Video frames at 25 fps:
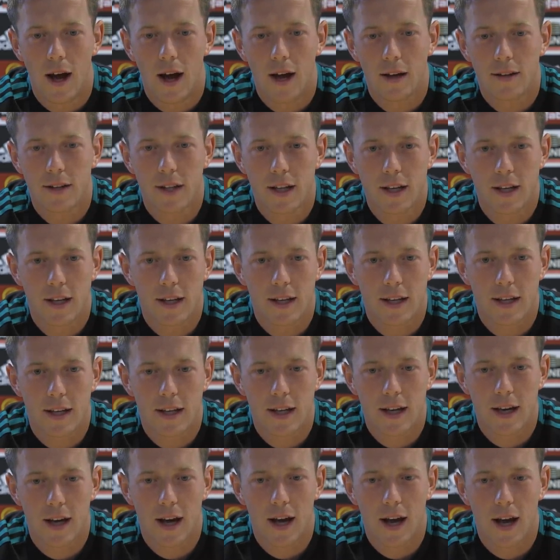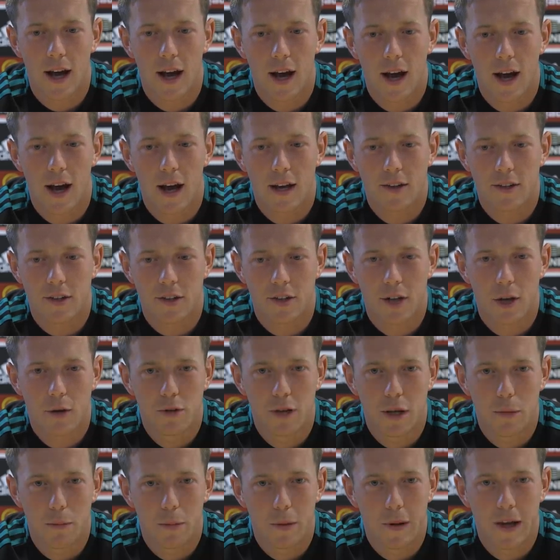I think as a
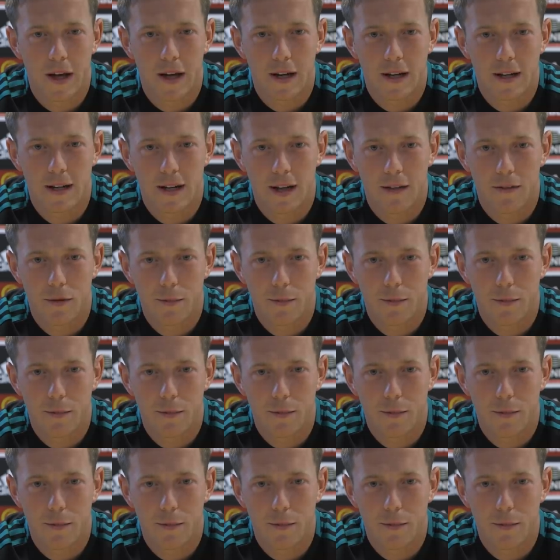Celtic player and